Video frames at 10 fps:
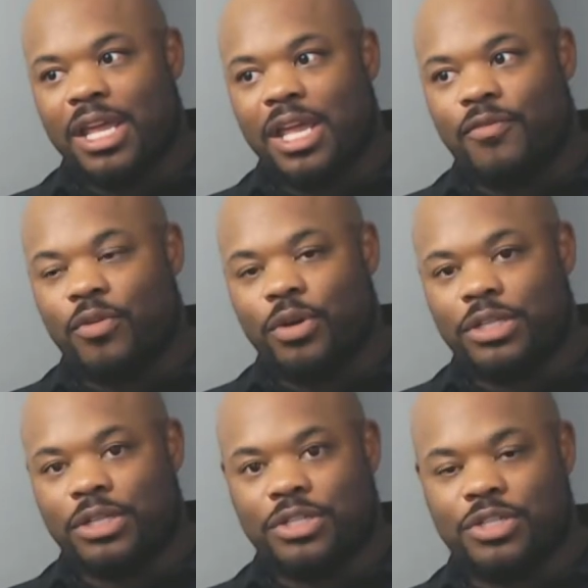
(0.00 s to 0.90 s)
if you
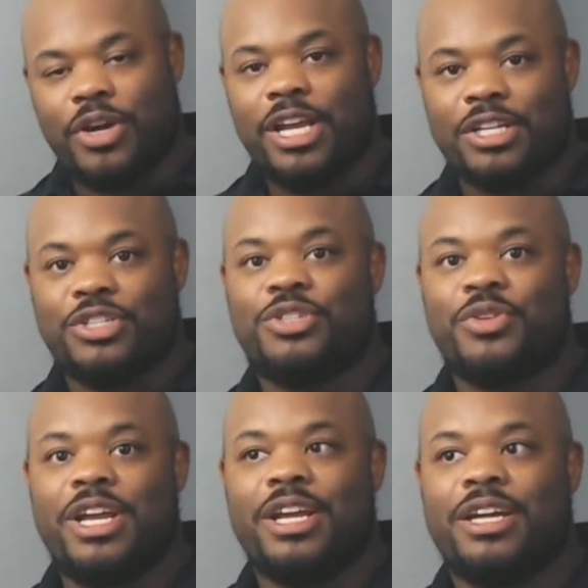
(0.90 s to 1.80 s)
wanted to strike a
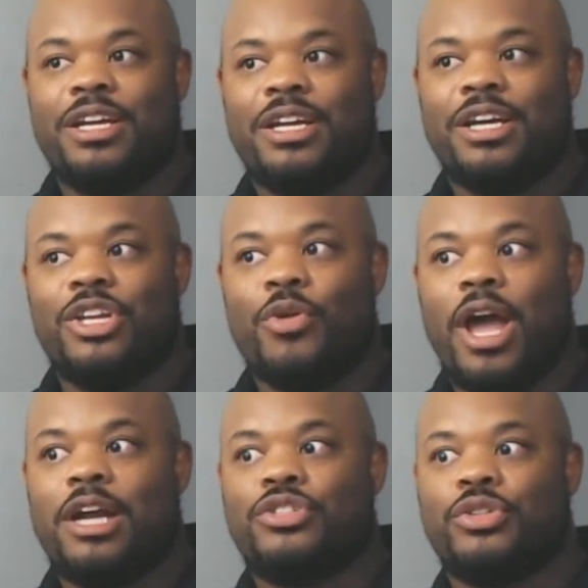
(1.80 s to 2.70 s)
string, you
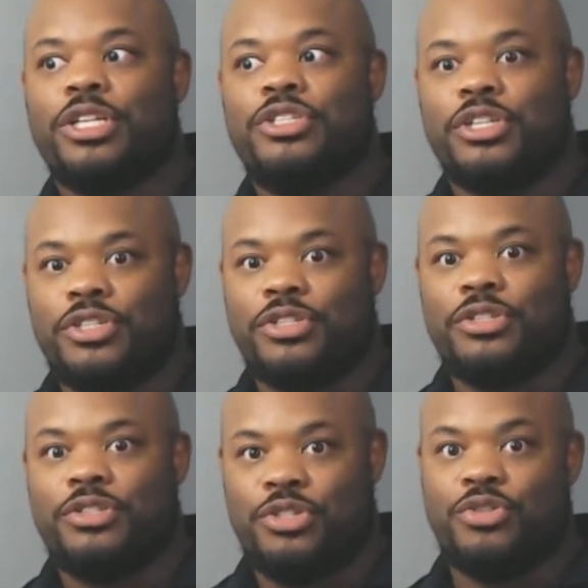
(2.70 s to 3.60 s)
actually just
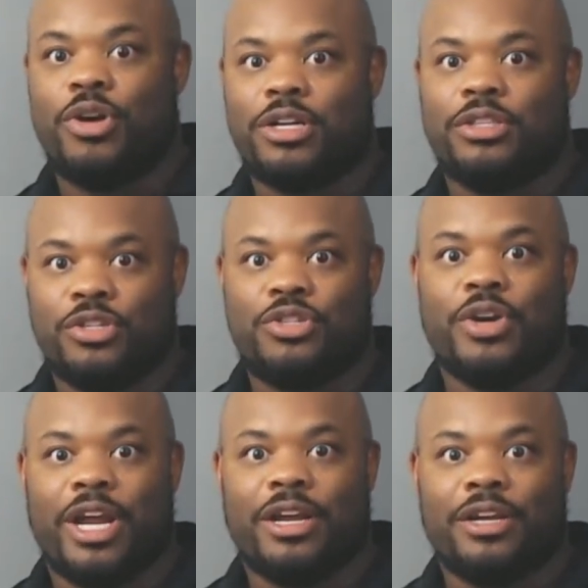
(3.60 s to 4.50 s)
struck the
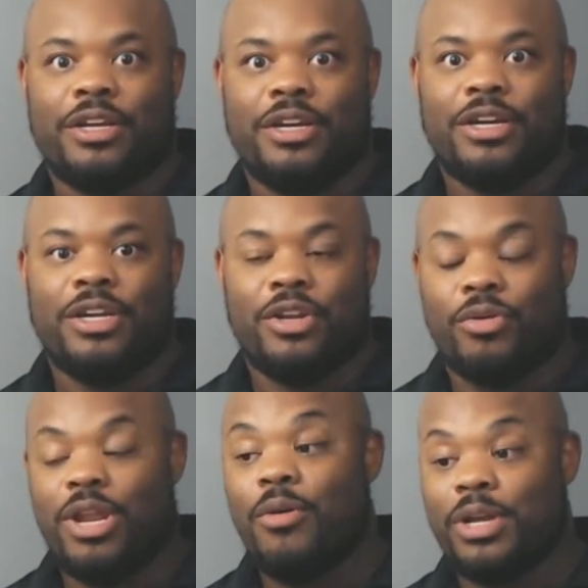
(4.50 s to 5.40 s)
string. You
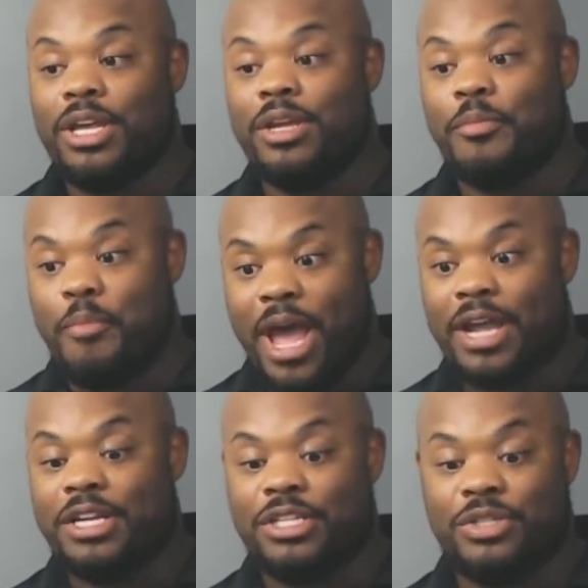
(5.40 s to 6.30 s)
know, now we're getting
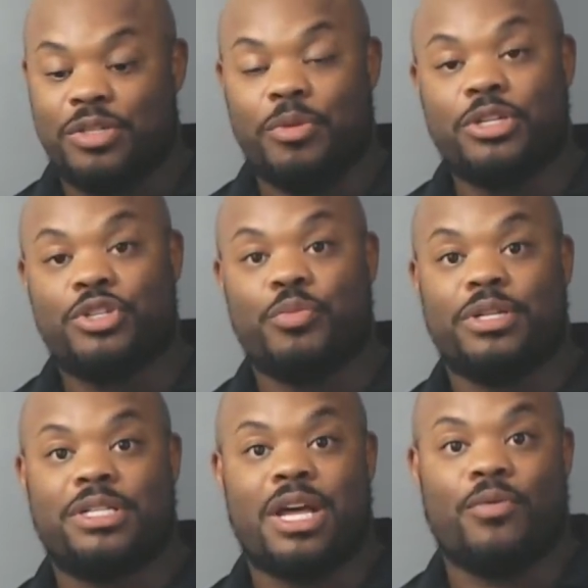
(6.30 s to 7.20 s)
back into some
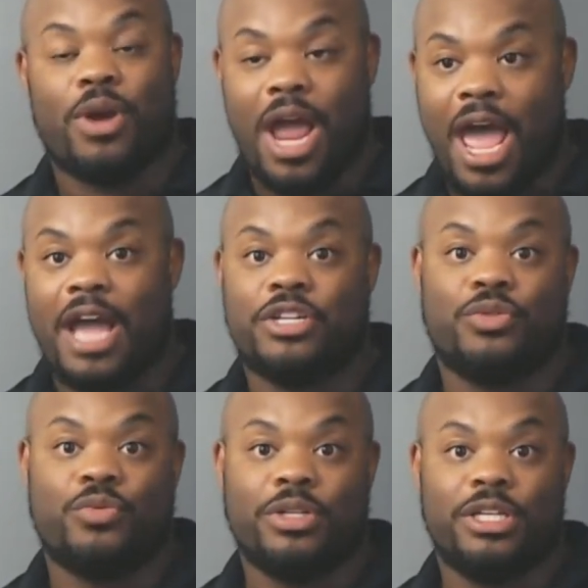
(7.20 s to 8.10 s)
instruments that were
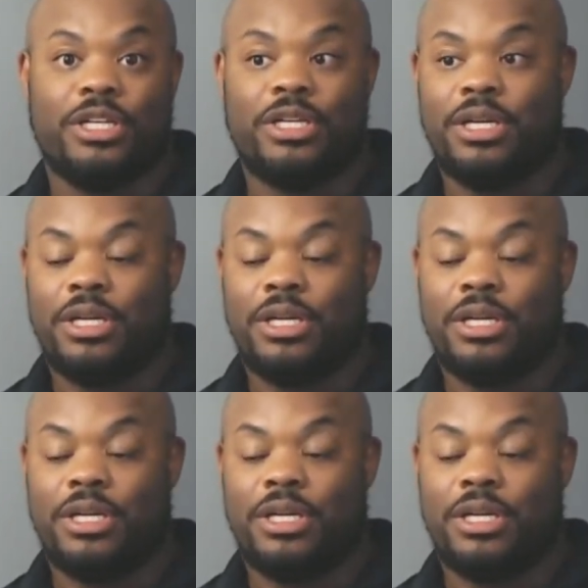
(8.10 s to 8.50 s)
actually,